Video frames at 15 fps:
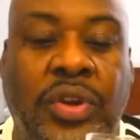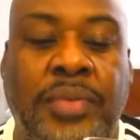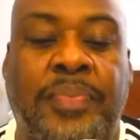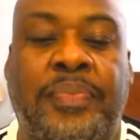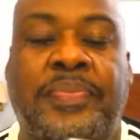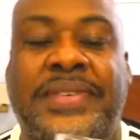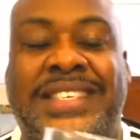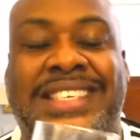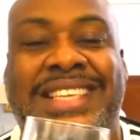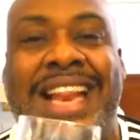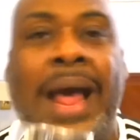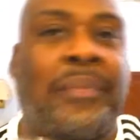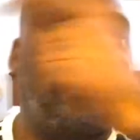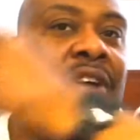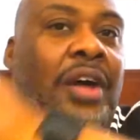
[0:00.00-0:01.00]
will
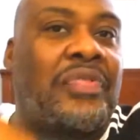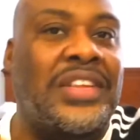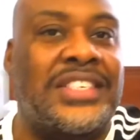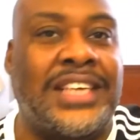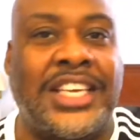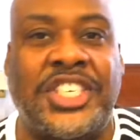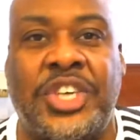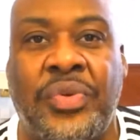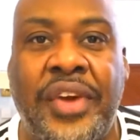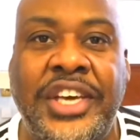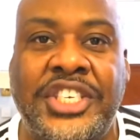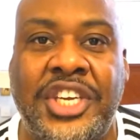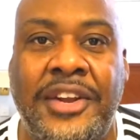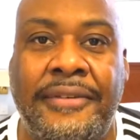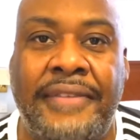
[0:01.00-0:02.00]
slap on the
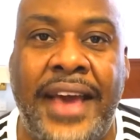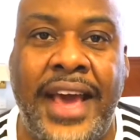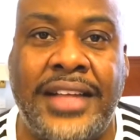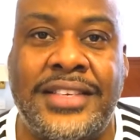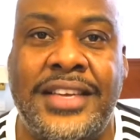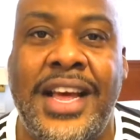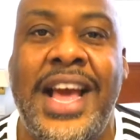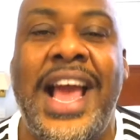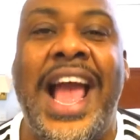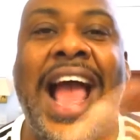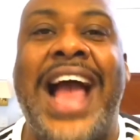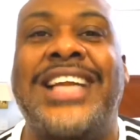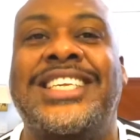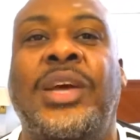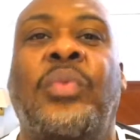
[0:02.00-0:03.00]
saturation effect
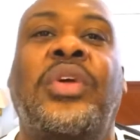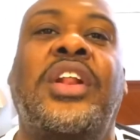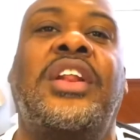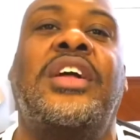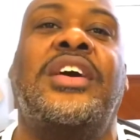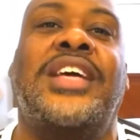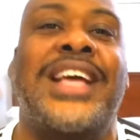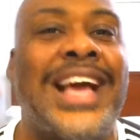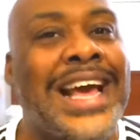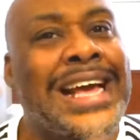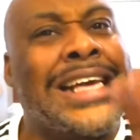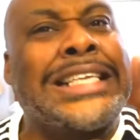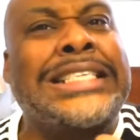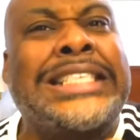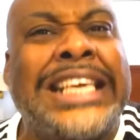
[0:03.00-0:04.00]
and it will look
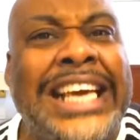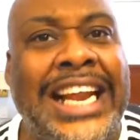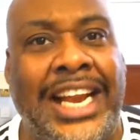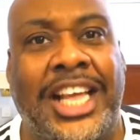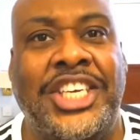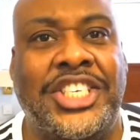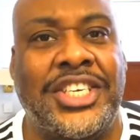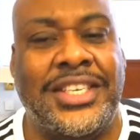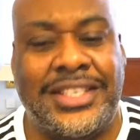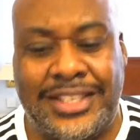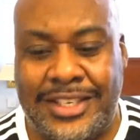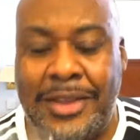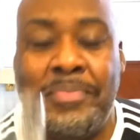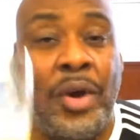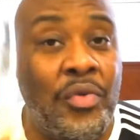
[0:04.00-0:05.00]

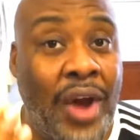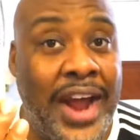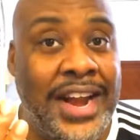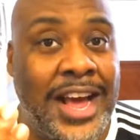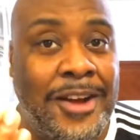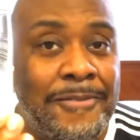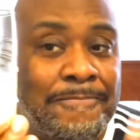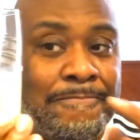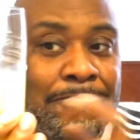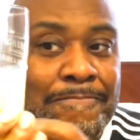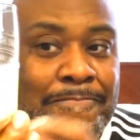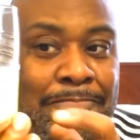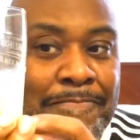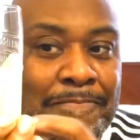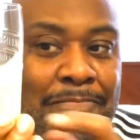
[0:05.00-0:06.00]
delicious. But right now,
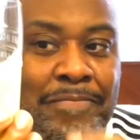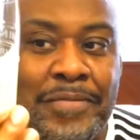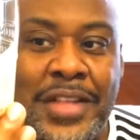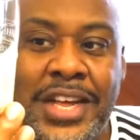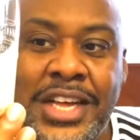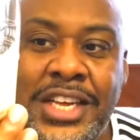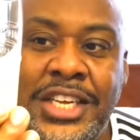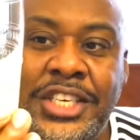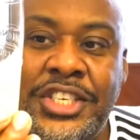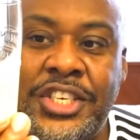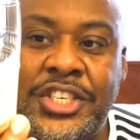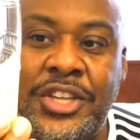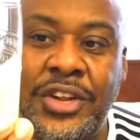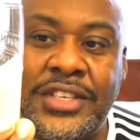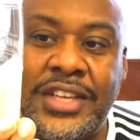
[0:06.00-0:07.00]

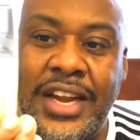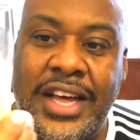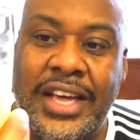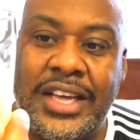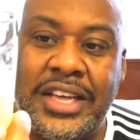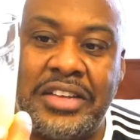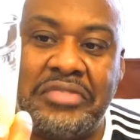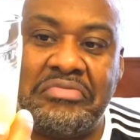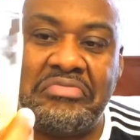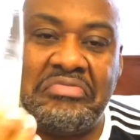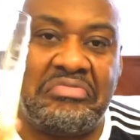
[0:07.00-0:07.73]
just looks like